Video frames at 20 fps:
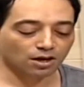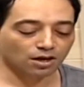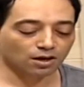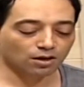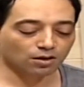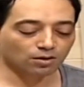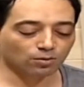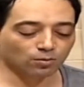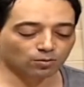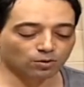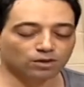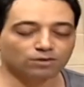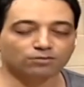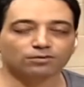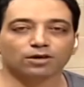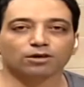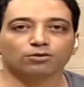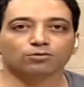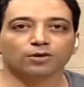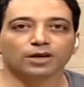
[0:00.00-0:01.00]
one of
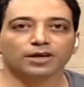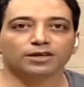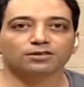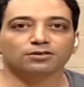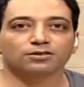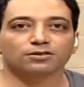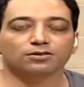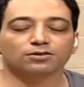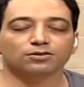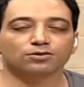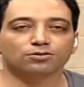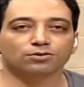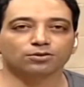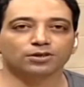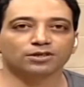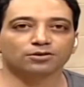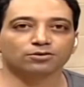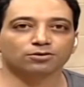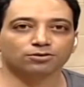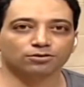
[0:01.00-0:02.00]
our ways to
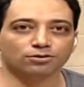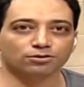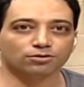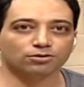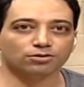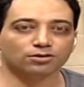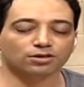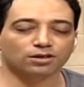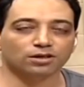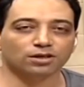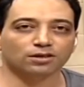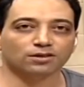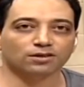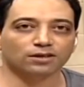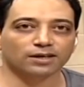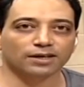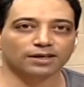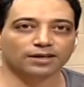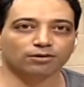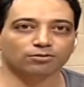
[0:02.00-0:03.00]
introduce the
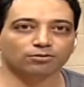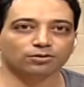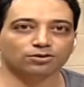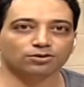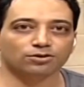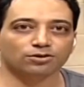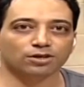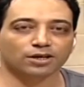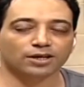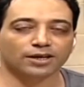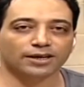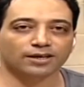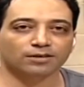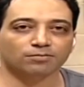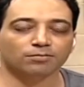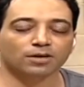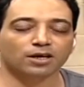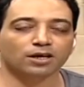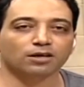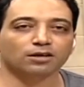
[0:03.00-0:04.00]
language and
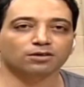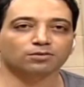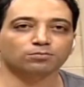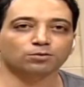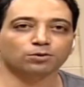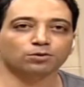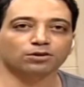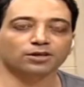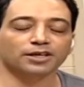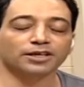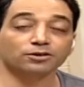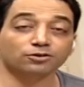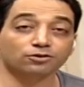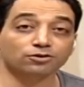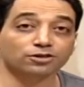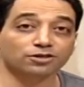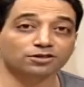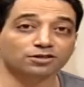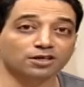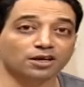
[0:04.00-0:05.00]
make it more
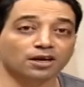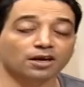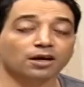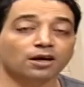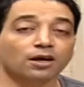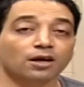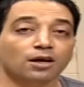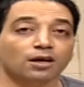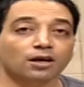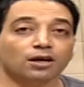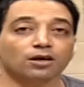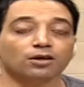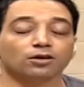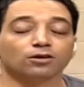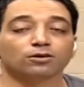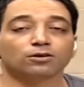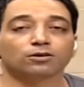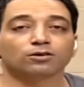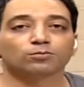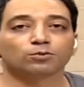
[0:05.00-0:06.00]
interesting,
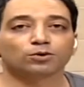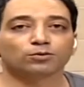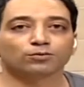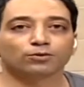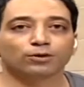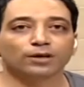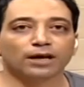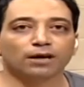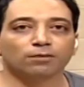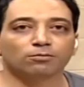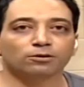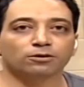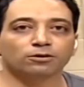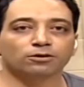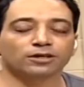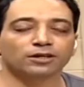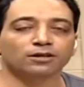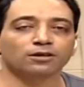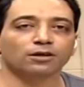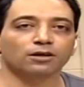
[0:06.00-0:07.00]
learn more
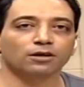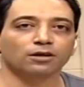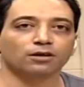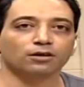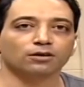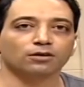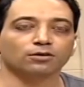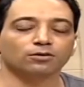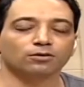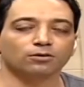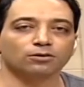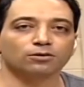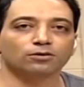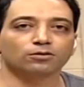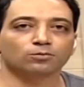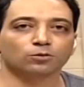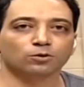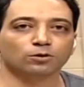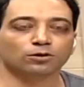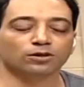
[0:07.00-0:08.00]
vocabulary, learn
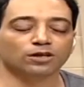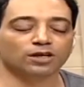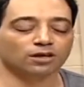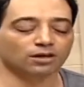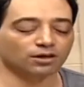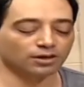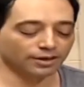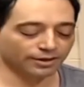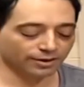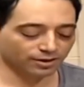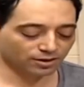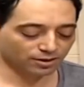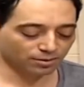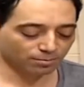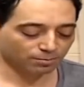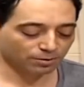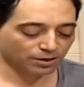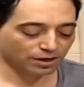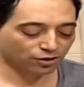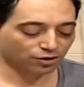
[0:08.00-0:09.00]
more
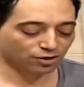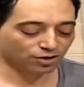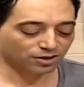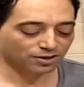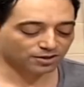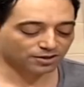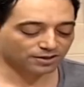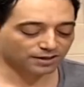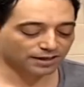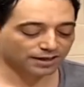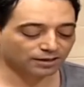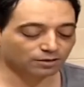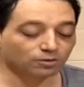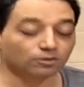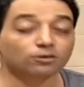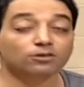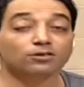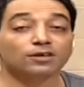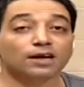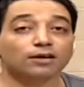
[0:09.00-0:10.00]
expressions, and
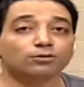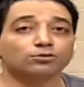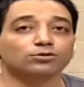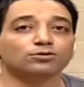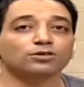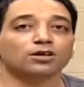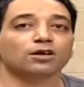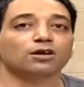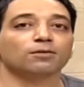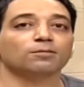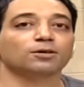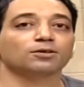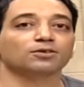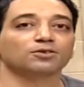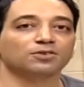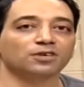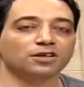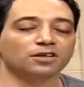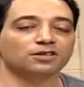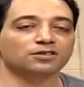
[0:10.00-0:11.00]
learn how to talk about
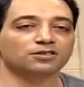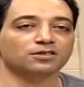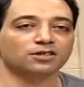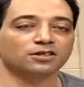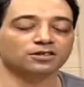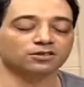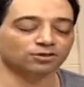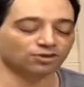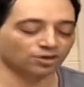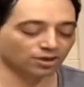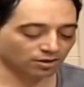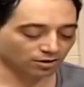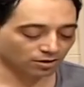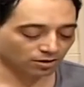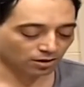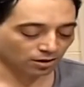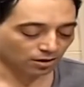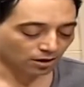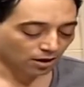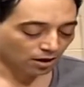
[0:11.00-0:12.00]
things in
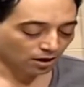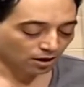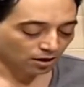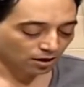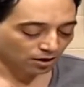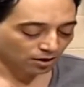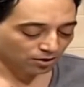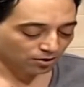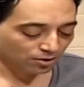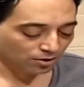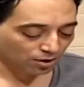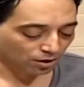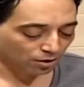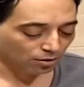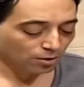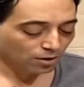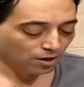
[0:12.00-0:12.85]
general. So